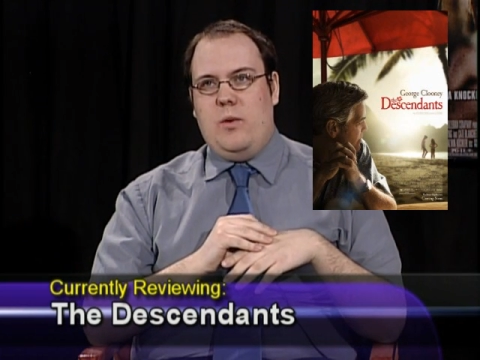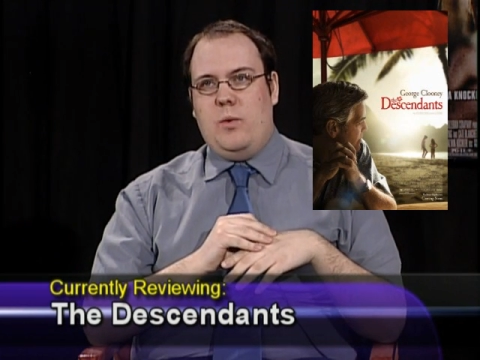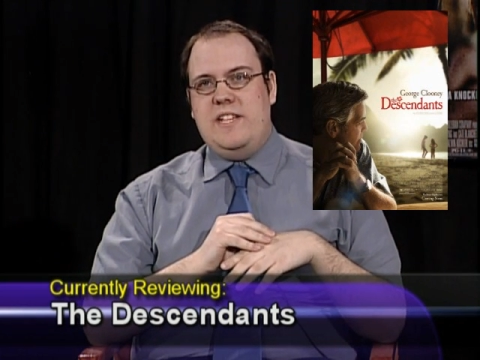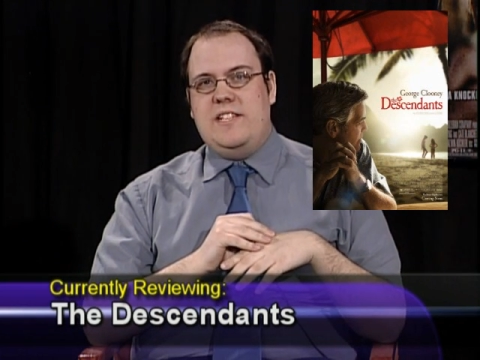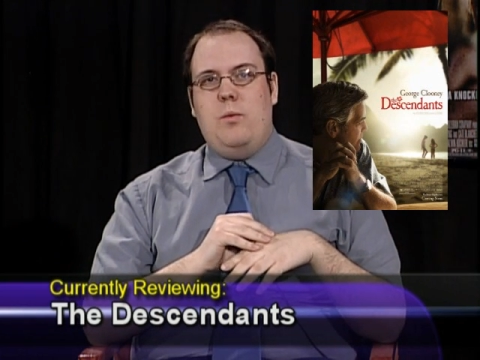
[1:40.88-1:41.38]
the
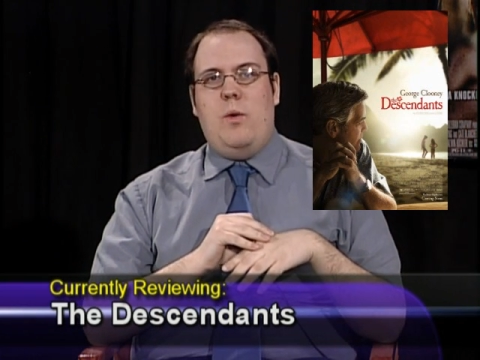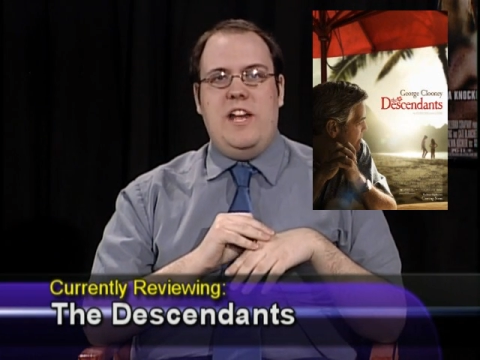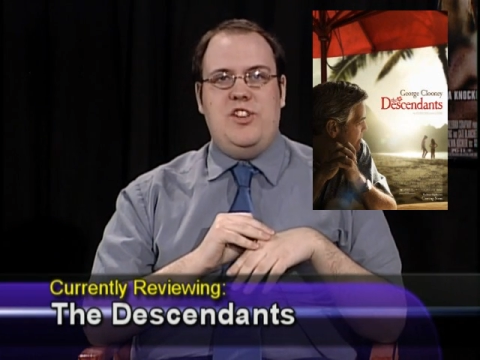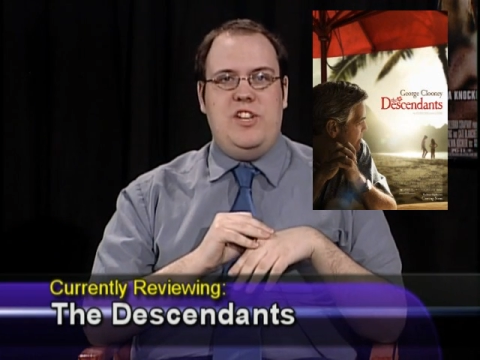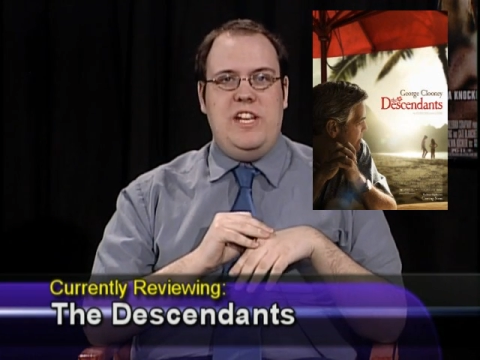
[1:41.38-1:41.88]
reason
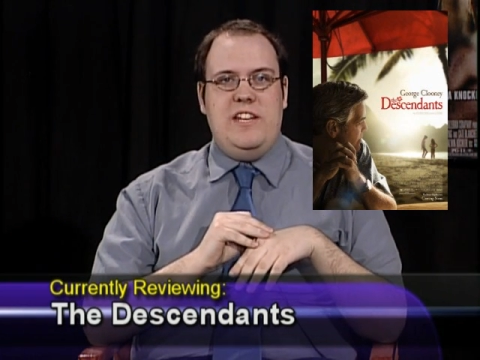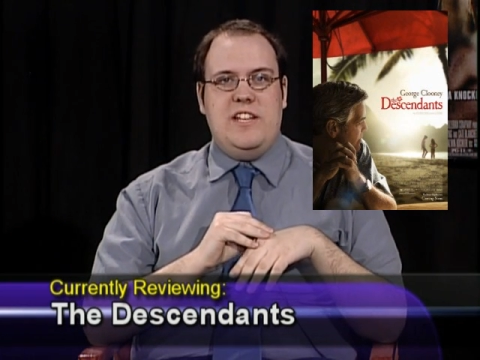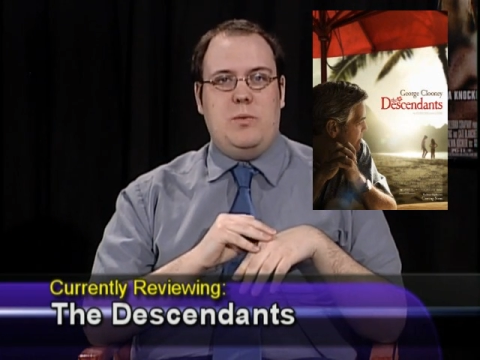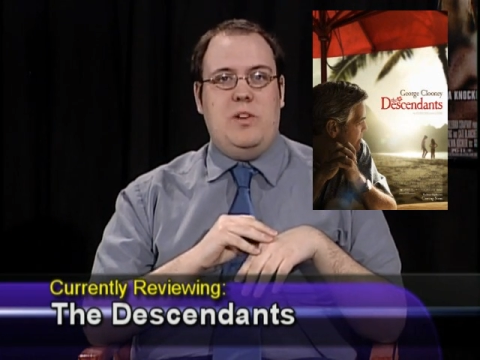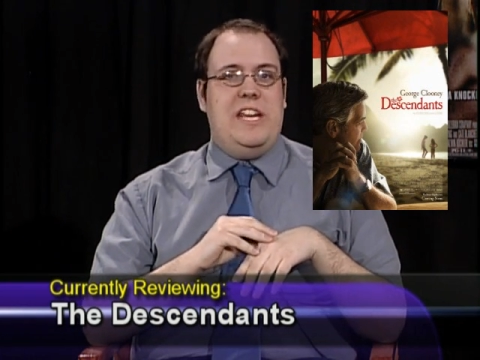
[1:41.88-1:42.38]
why she
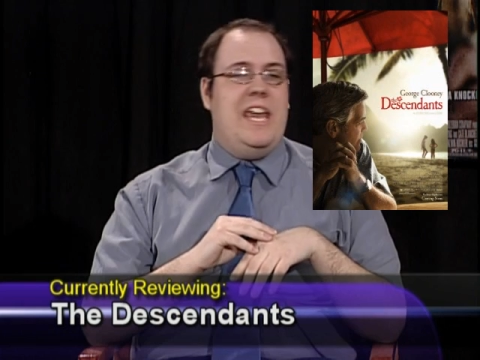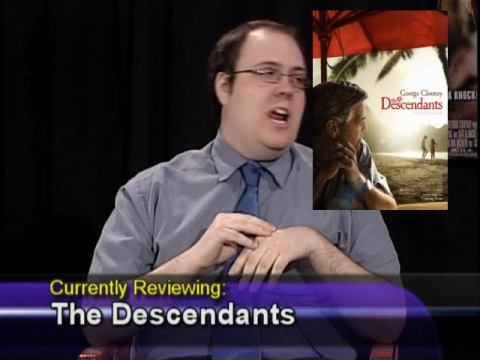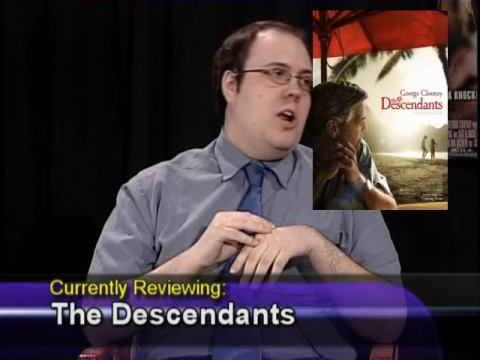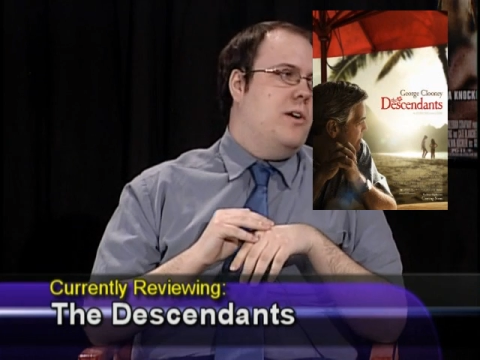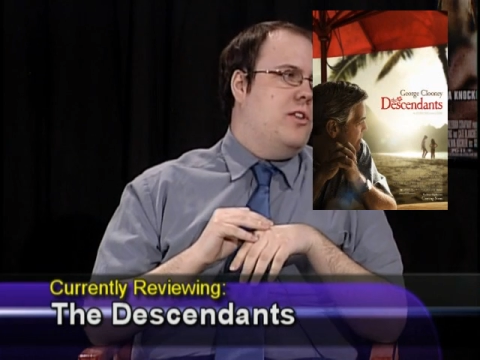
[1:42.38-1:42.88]
doesn't really
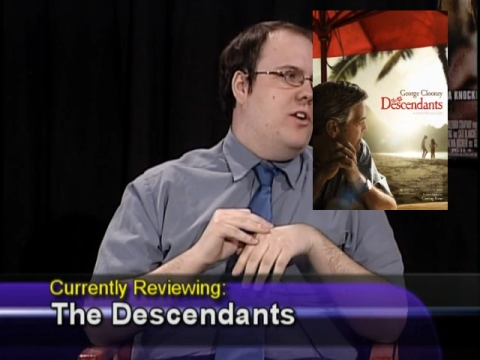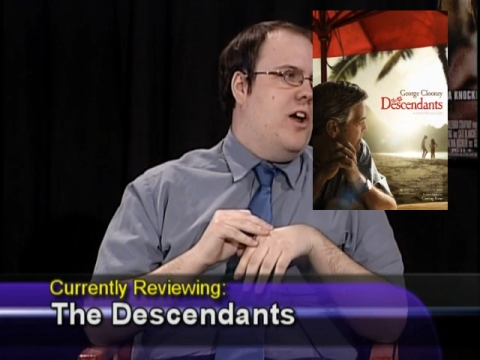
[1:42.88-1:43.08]
care whether